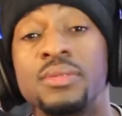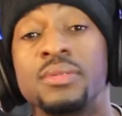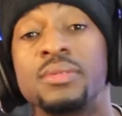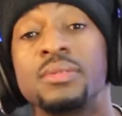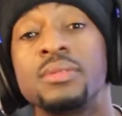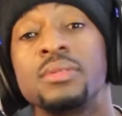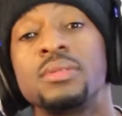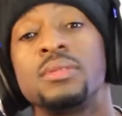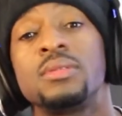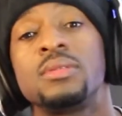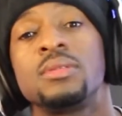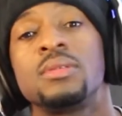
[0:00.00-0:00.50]

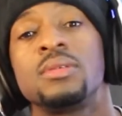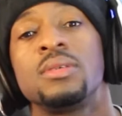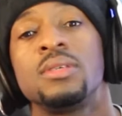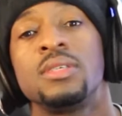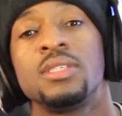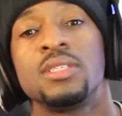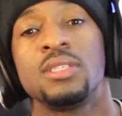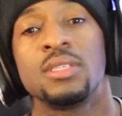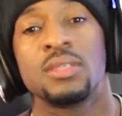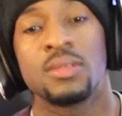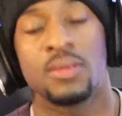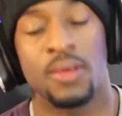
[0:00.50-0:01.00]
The game. You
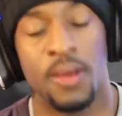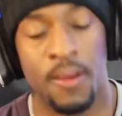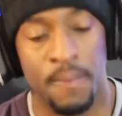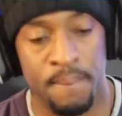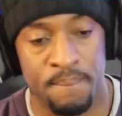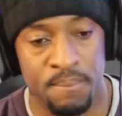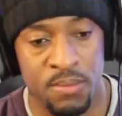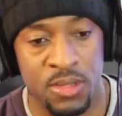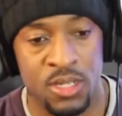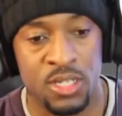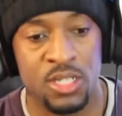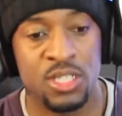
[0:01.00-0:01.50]
know,
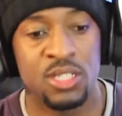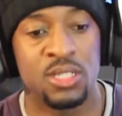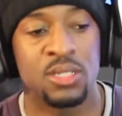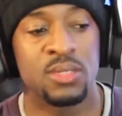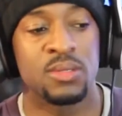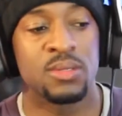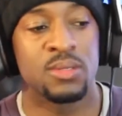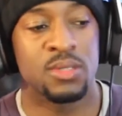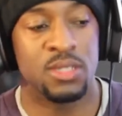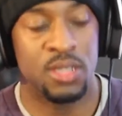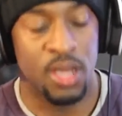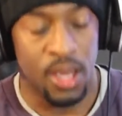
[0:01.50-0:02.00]
they got
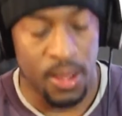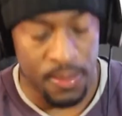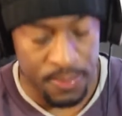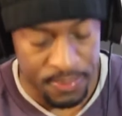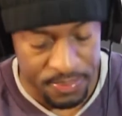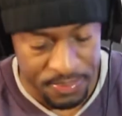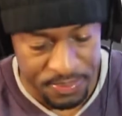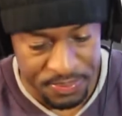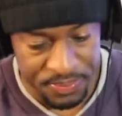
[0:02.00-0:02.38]
the